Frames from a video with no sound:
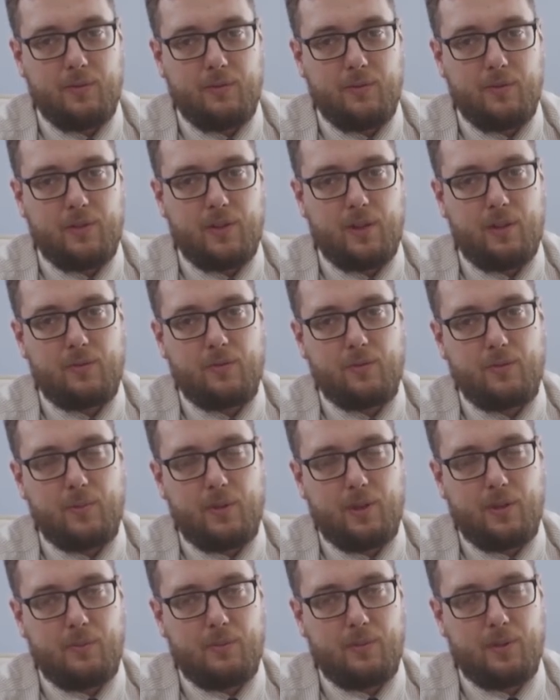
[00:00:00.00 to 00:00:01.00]
because
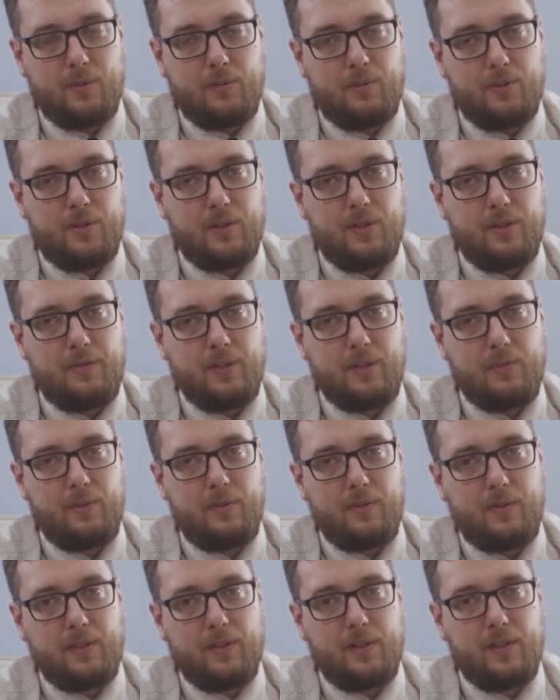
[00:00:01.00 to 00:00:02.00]
brides sometimes were
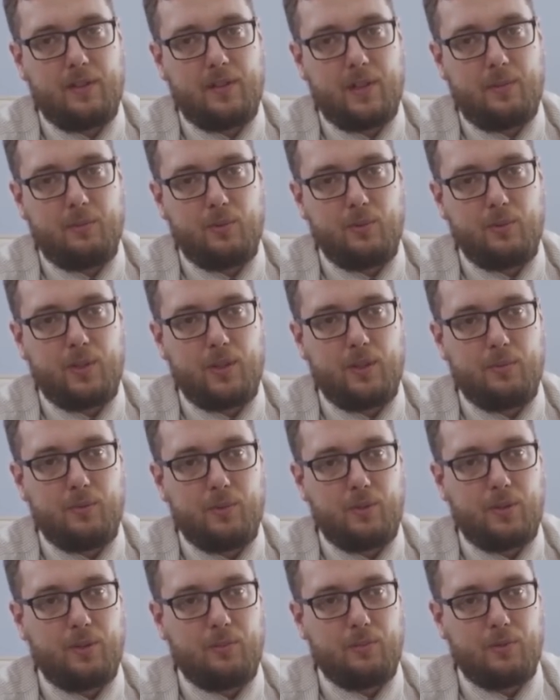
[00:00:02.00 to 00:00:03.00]
imported, let me
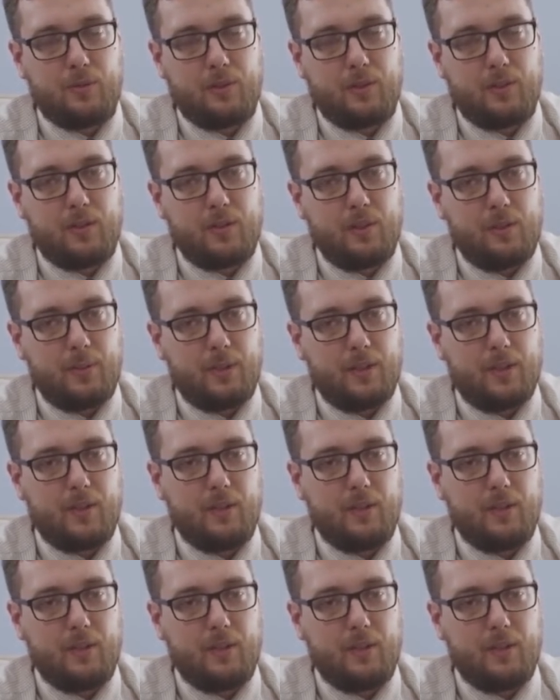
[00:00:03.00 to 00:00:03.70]
put it this, from many